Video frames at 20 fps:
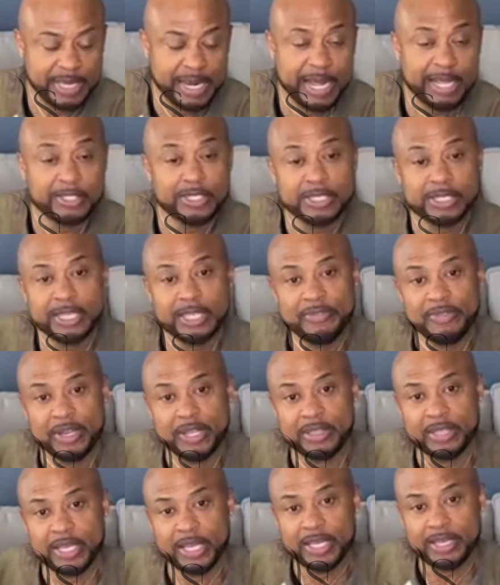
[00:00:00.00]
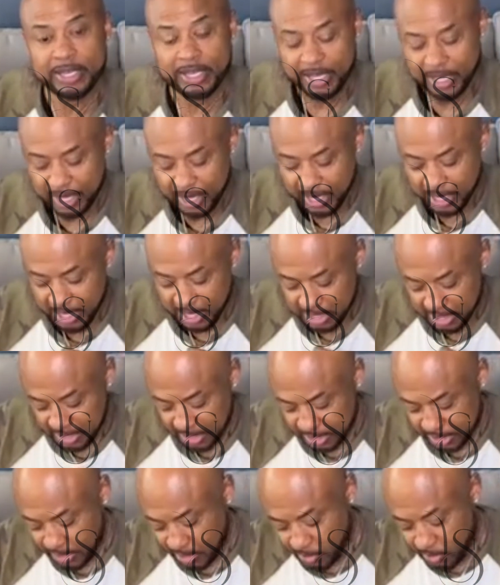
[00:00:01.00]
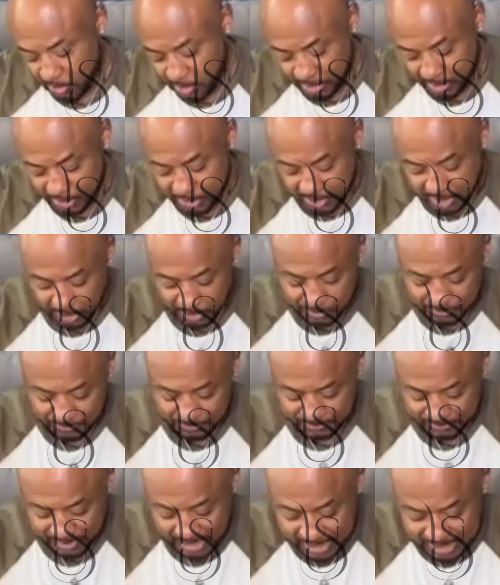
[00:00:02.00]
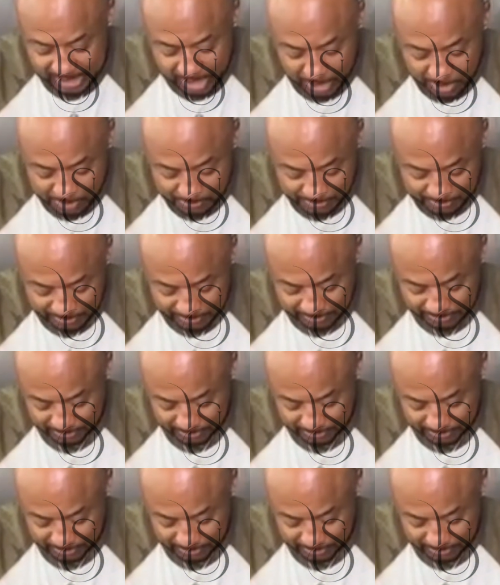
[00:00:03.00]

And I'll just leave it at that. So, that's all.